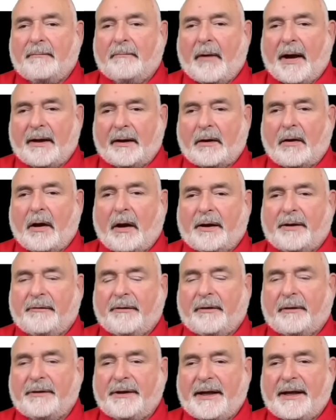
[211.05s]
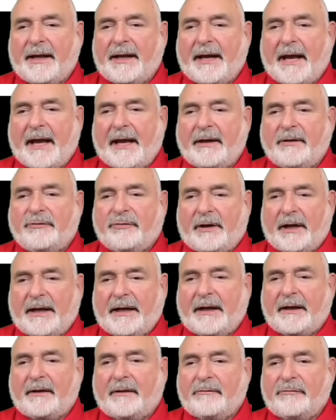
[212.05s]
mitochondrial DNA,
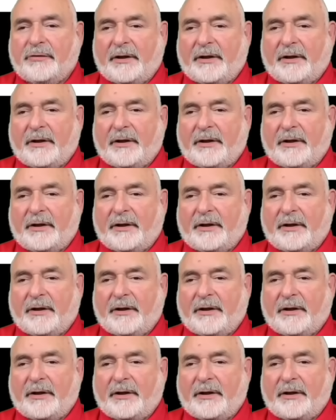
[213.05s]
genetic,